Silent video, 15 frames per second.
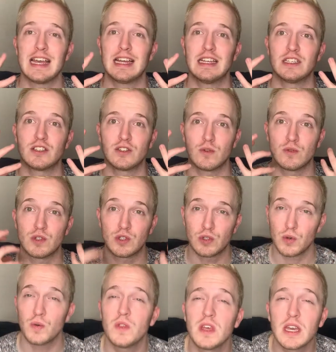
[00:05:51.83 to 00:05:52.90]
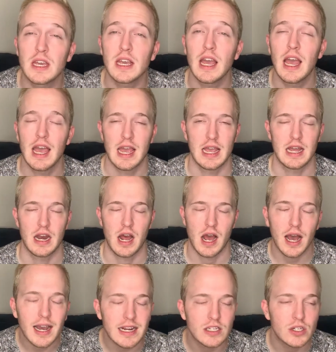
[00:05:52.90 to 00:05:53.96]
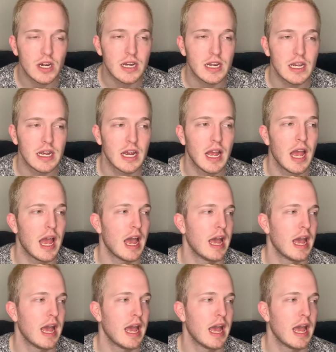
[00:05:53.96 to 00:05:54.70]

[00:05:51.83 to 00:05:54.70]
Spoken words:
It is so soothing and hydrating